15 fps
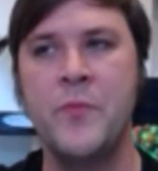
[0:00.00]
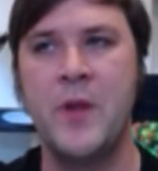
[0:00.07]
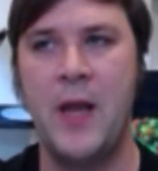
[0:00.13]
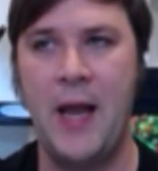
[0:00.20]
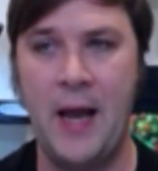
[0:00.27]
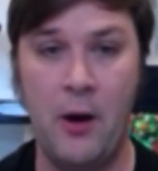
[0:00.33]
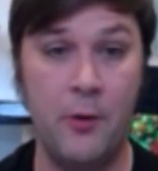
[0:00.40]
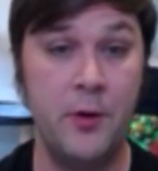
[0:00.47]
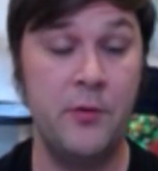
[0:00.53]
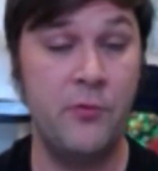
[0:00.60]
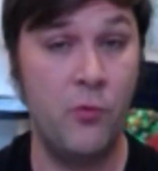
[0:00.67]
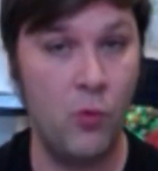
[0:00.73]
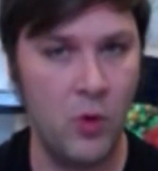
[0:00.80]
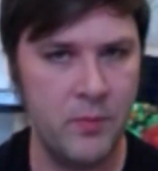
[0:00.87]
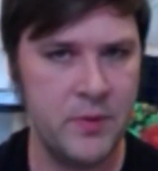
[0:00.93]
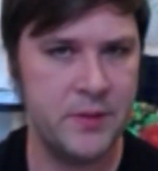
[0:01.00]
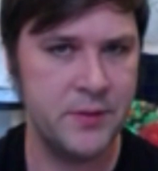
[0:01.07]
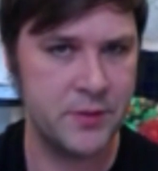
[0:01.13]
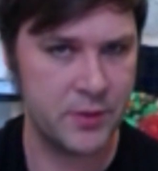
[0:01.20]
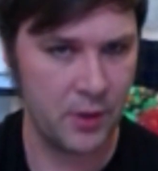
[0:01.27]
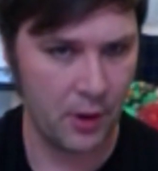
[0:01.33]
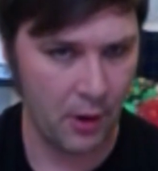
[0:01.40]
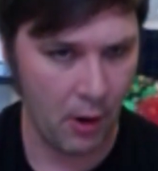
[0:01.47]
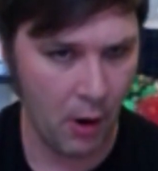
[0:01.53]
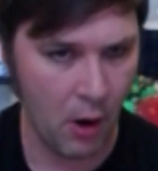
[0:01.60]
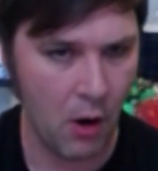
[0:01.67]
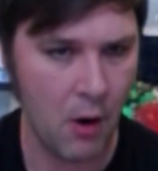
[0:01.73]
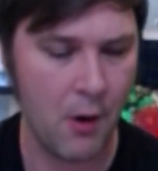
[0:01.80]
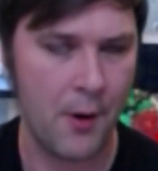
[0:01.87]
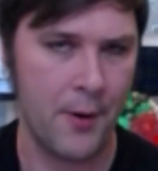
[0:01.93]
out of woman's
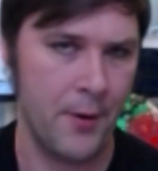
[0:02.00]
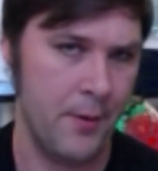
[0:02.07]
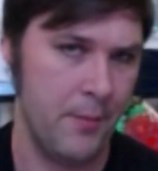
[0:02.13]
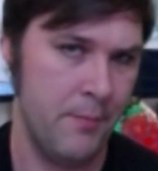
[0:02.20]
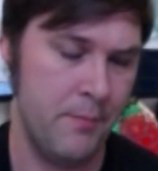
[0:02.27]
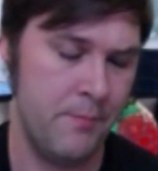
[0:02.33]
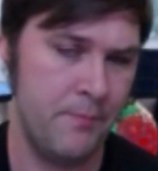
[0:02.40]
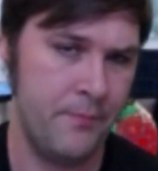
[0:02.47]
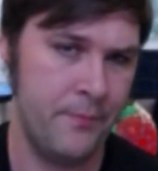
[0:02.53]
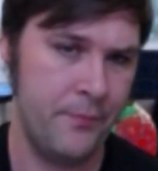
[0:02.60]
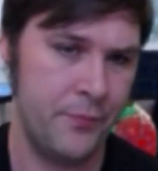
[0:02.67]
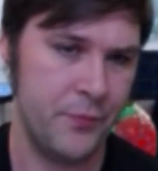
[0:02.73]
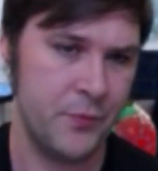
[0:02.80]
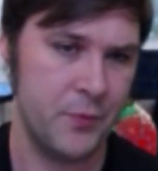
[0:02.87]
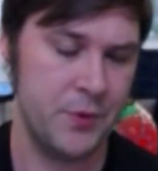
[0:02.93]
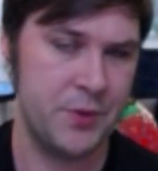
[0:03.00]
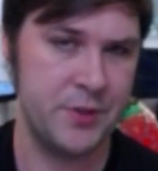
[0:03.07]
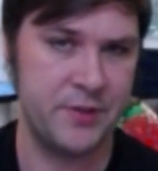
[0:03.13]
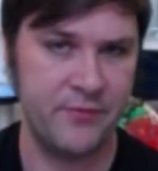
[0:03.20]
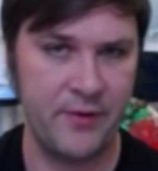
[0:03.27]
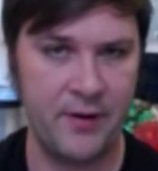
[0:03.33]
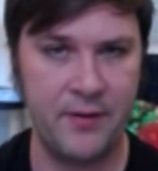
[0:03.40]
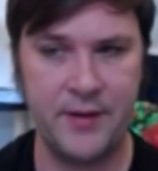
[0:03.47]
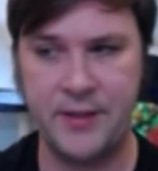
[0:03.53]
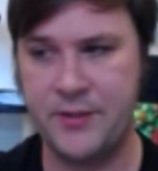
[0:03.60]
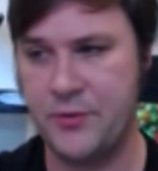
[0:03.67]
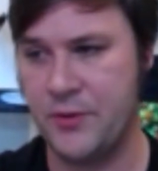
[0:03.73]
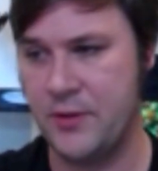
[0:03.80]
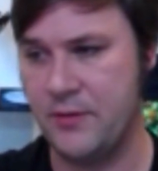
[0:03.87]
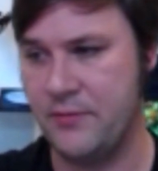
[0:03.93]
arm, which is very
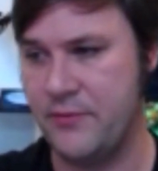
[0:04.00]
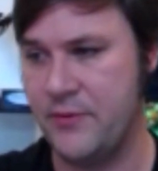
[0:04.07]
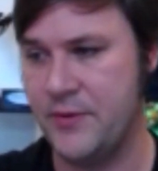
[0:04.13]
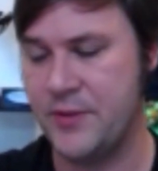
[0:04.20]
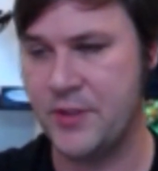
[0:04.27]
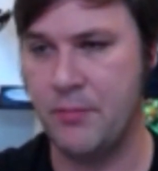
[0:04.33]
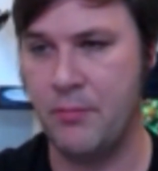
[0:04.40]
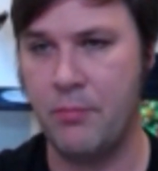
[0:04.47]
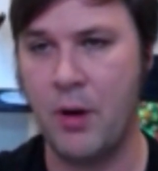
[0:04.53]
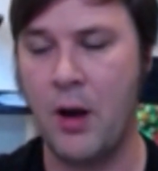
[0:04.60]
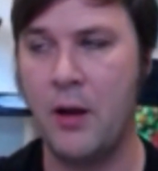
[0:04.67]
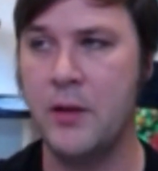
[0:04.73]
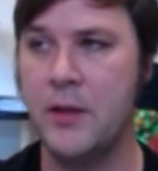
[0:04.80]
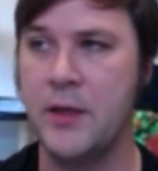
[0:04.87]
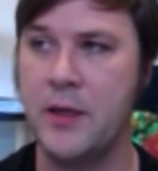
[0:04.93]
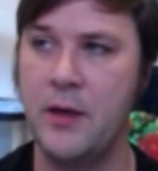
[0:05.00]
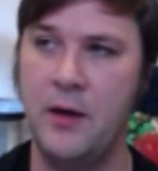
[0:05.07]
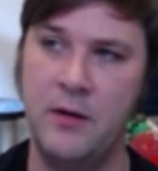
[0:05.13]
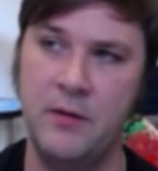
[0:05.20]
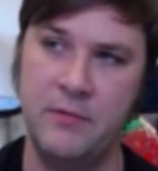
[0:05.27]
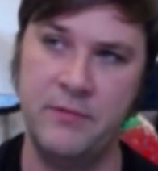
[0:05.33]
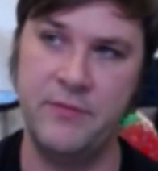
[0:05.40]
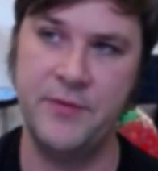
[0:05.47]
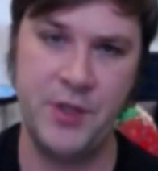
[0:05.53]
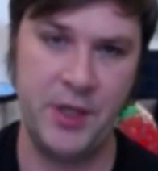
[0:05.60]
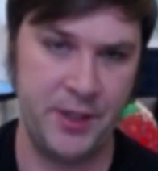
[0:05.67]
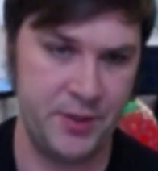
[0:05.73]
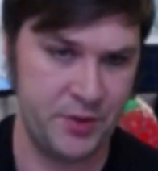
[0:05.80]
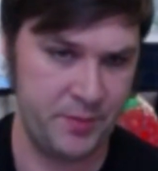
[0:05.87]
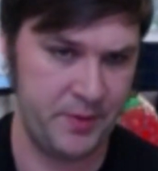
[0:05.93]
sort of symbolic of
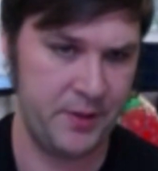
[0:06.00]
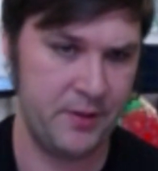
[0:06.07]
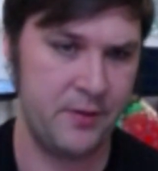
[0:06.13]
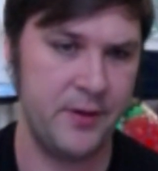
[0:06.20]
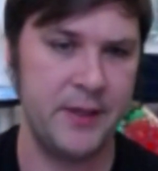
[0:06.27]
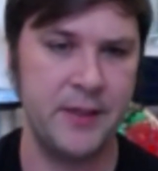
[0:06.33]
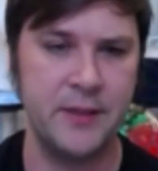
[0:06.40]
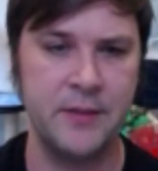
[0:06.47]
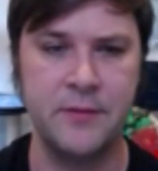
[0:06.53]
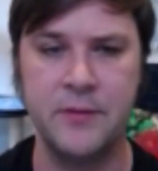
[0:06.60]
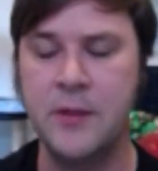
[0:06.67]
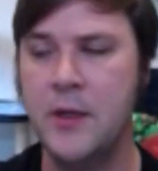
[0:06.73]
Shakespearean